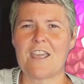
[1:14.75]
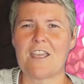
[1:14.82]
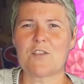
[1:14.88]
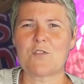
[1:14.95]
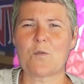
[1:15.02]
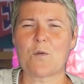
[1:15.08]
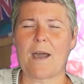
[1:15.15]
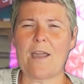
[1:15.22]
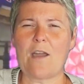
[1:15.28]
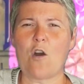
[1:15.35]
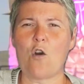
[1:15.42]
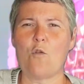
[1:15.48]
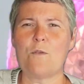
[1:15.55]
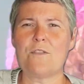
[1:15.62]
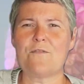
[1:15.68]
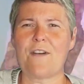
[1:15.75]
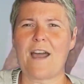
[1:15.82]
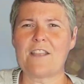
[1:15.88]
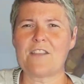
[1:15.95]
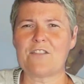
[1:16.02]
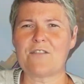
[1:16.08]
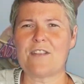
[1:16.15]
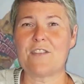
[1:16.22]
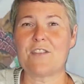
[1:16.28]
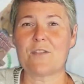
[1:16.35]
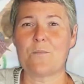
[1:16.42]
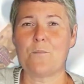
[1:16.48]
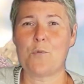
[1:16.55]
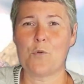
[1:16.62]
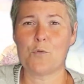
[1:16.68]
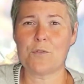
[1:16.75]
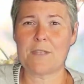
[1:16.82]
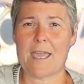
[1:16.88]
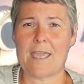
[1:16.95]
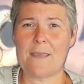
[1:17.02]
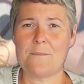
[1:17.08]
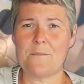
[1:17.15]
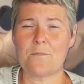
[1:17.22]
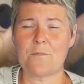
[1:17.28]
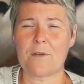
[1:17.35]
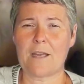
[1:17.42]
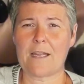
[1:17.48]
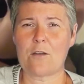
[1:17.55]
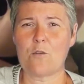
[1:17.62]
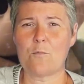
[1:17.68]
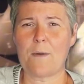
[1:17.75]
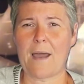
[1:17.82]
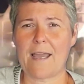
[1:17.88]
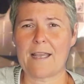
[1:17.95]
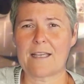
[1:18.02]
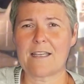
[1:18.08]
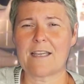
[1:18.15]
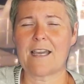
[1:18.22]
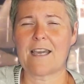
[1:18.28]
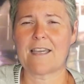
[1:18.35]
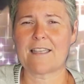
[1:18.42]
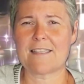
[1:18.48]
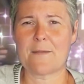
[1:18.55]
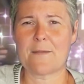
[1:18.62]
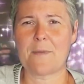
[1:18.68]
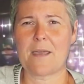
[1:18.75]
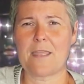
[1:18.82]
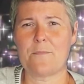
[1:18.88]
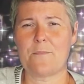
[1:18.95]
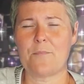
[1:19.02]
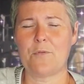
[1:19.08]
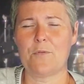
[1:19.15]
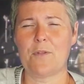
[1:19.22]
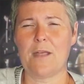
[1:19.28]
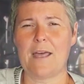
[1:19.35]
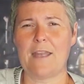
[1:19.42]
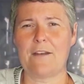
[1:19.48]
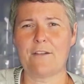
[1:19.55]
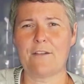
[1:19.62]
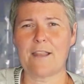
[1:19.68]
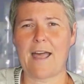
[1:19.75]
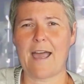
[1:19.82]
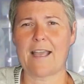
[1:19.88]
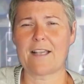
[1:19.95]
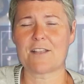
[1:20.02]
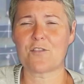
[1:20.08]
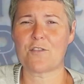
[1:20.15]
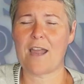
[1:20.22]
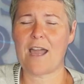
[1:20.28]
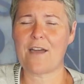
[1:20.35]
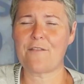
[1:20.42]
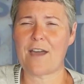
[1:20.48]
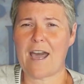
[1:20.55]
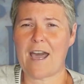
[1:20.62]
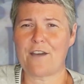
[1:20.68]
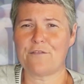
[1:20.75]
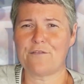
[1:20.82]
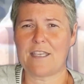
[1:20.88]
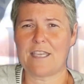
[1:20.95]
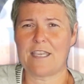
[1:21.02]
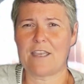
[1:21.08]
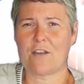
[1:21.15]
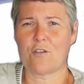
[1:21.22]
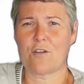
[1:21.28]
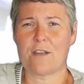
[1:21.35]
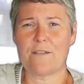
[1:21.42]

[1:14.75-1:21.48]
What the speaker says: So I always factor in some pool time where I go back, I sit by the pool and I relax, or I have a half day or